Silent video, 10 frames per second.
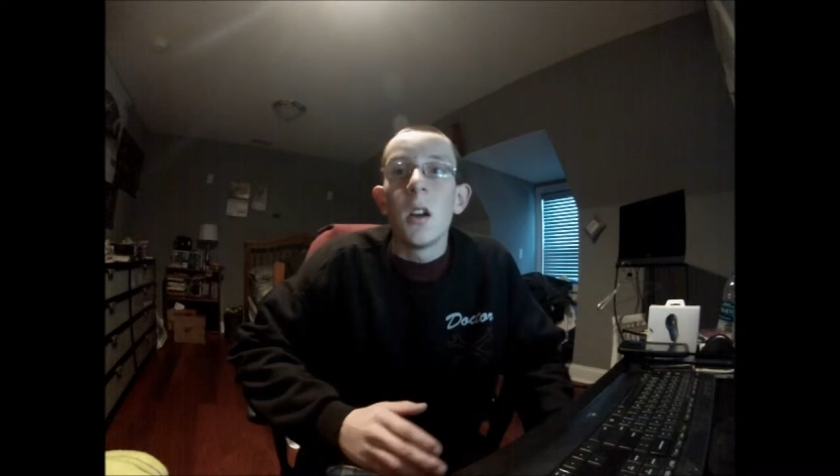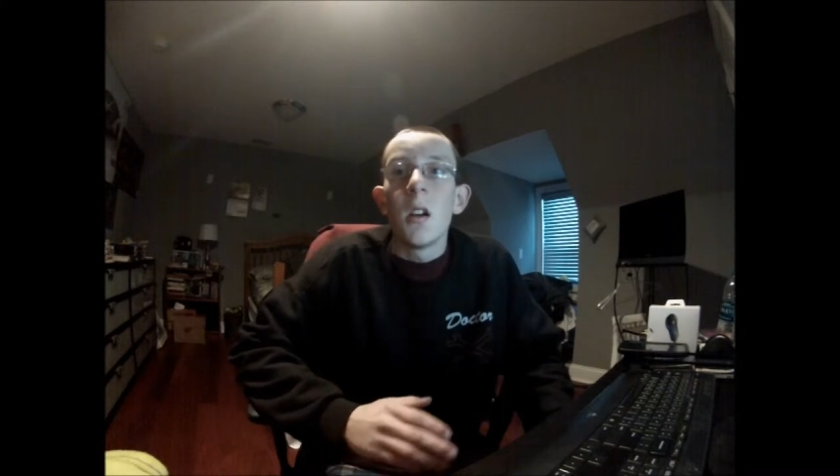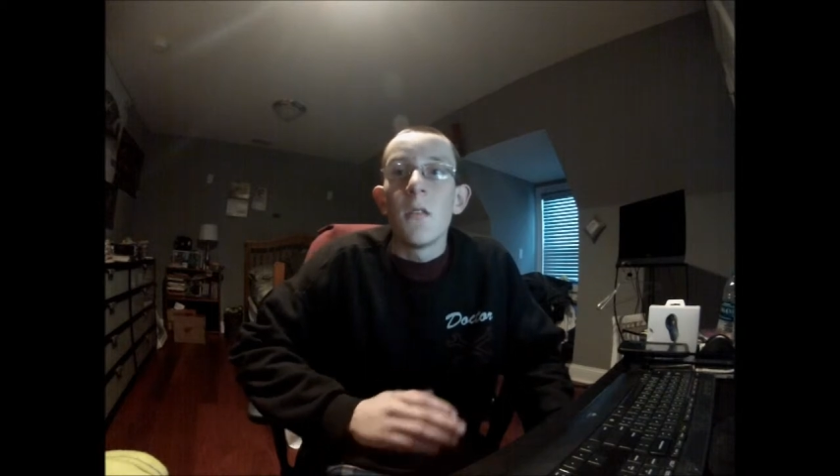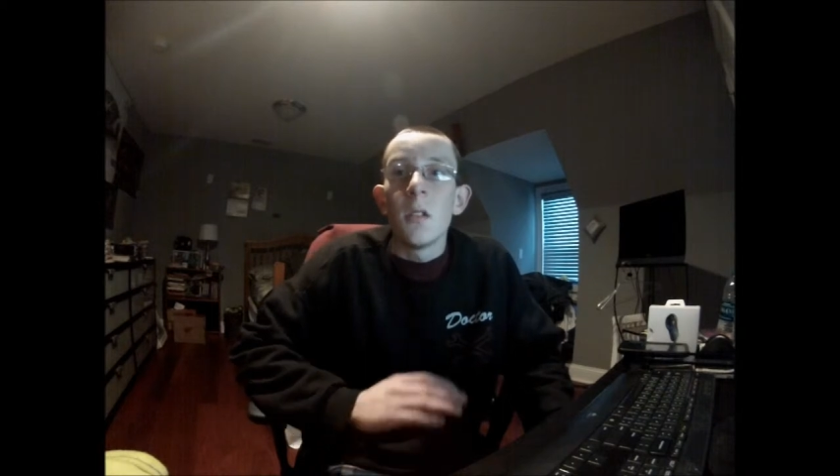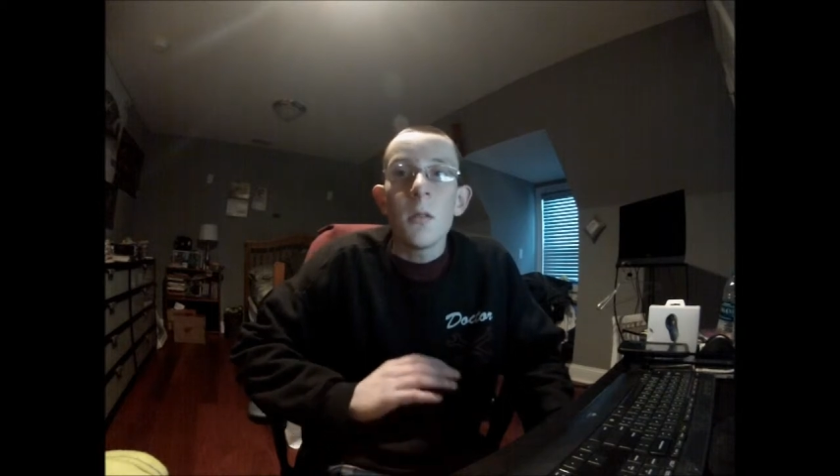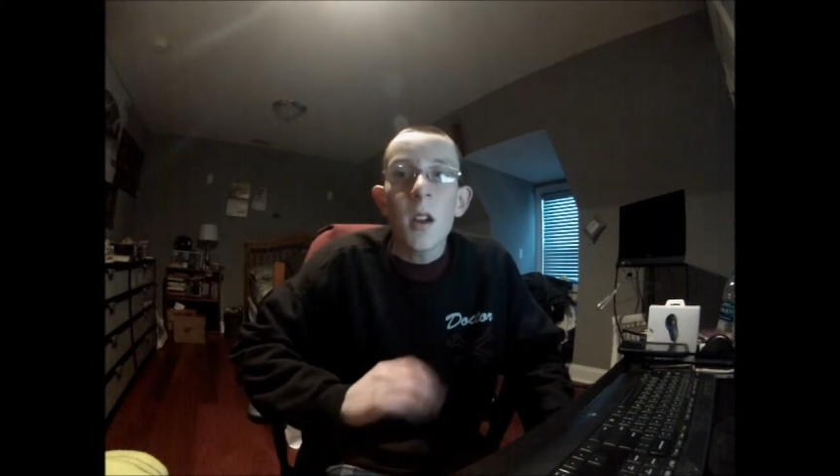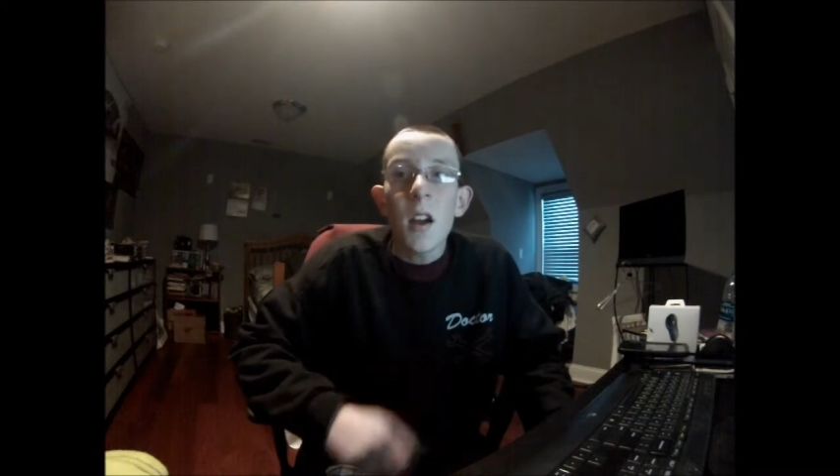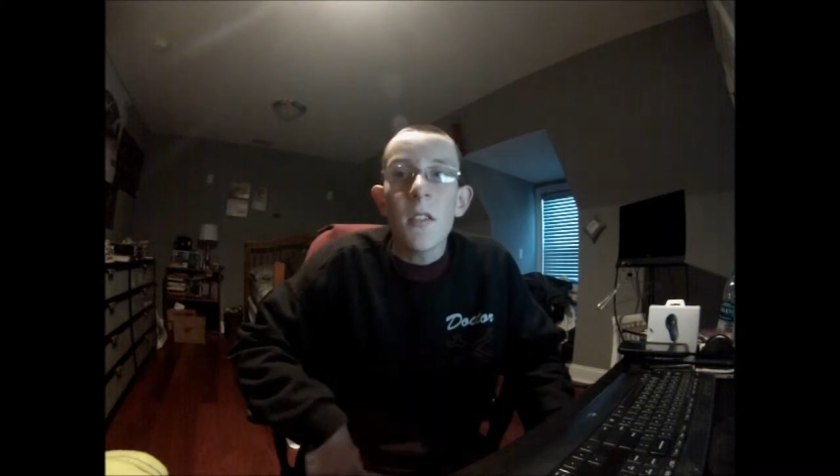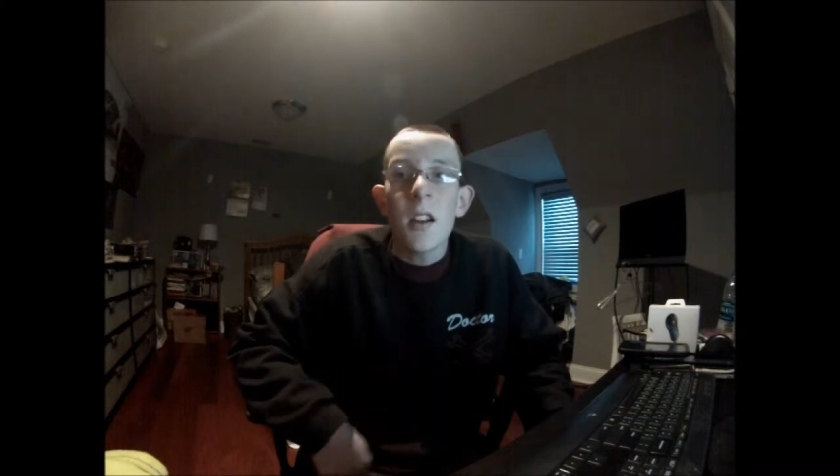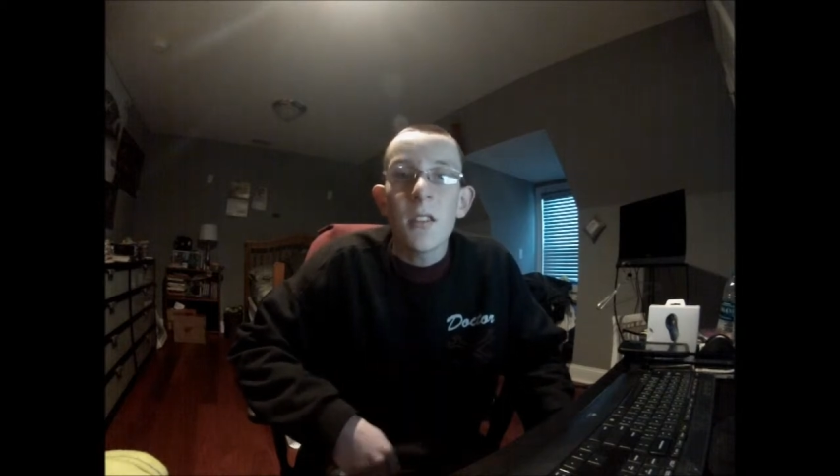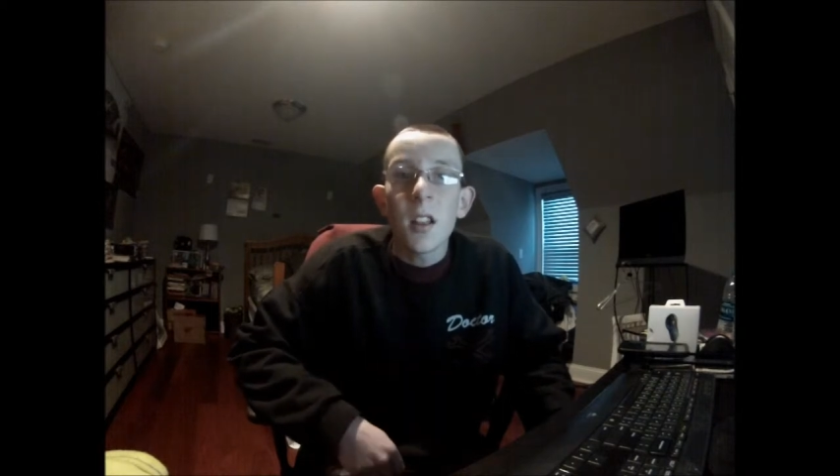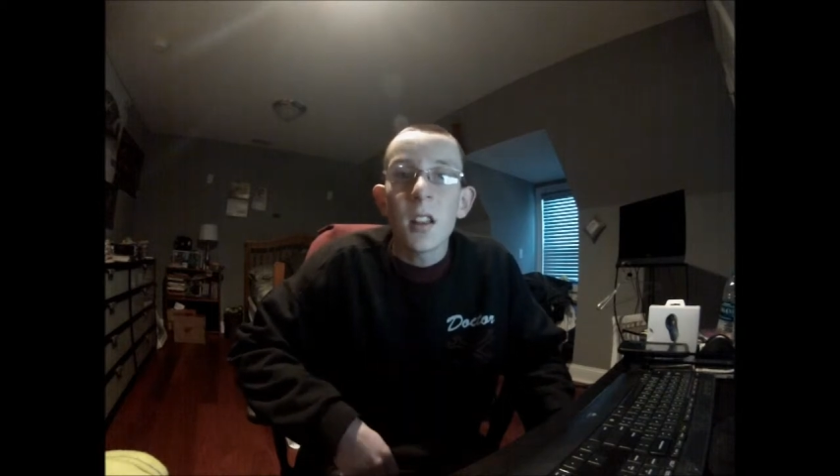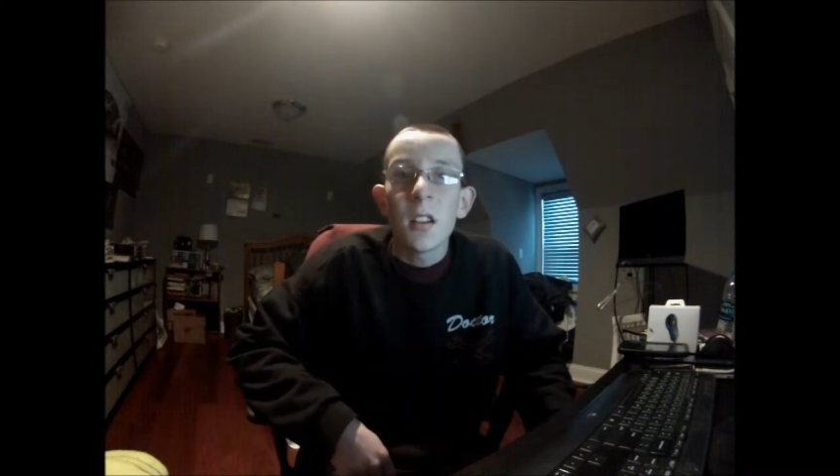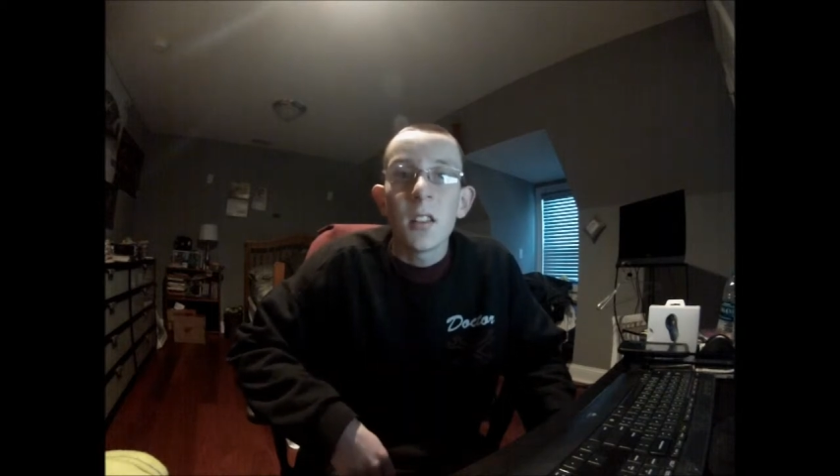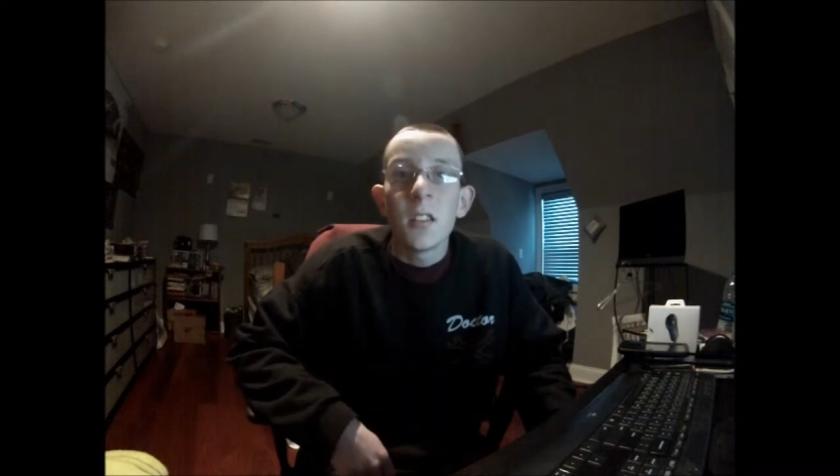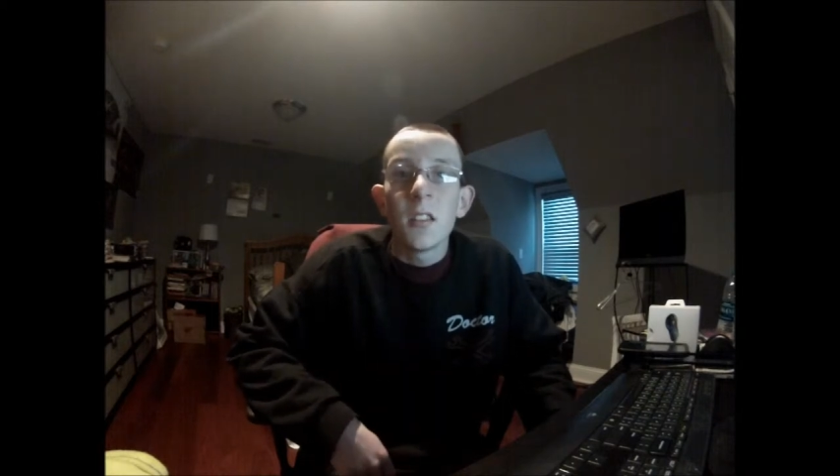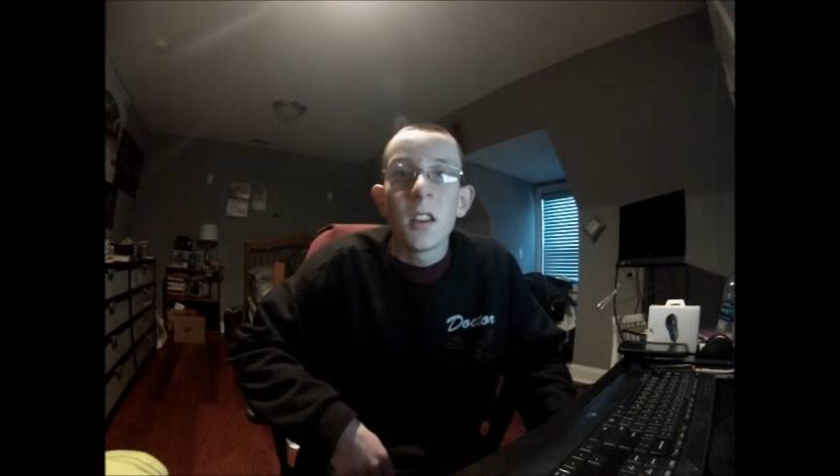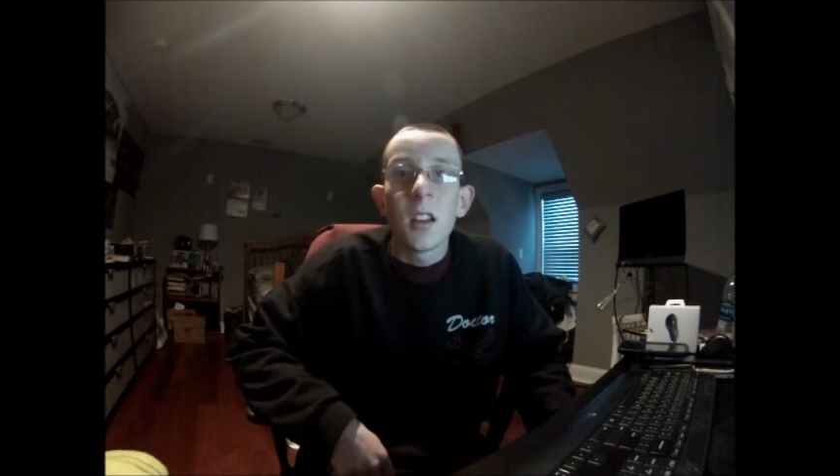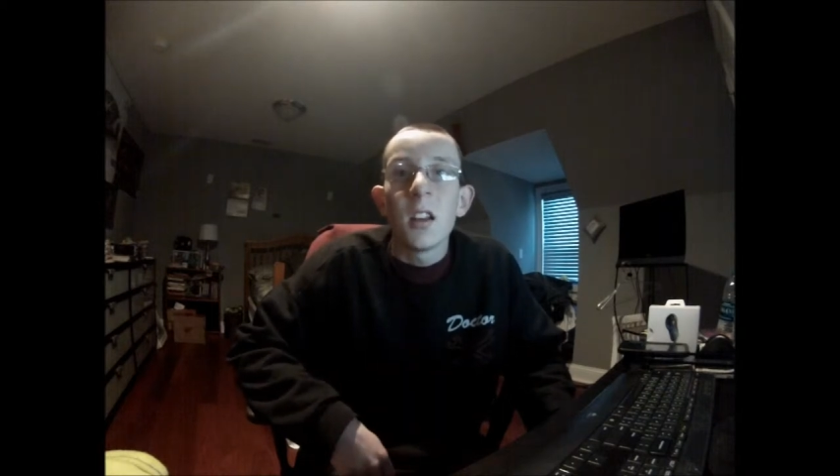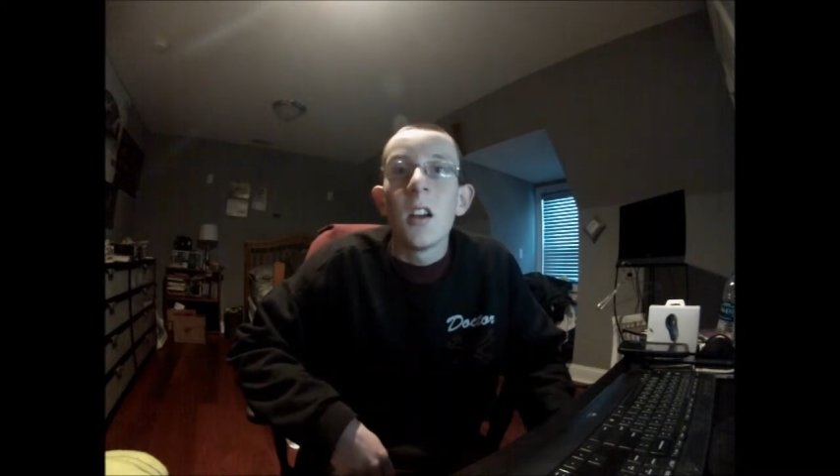if you don't have anything nice to
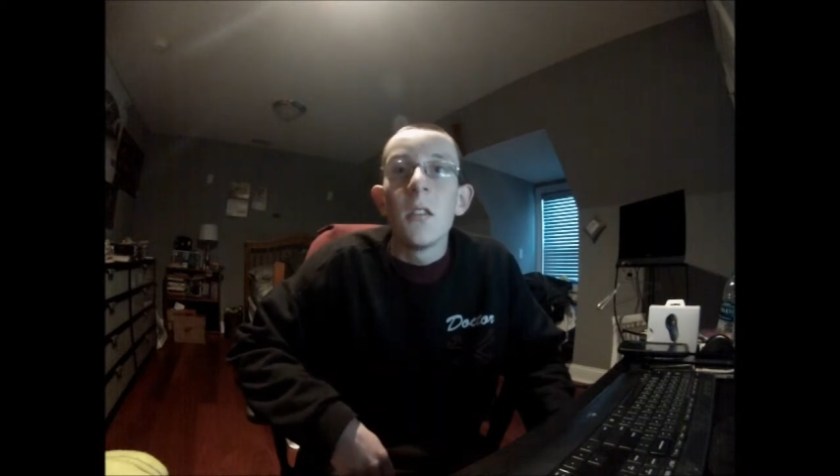say,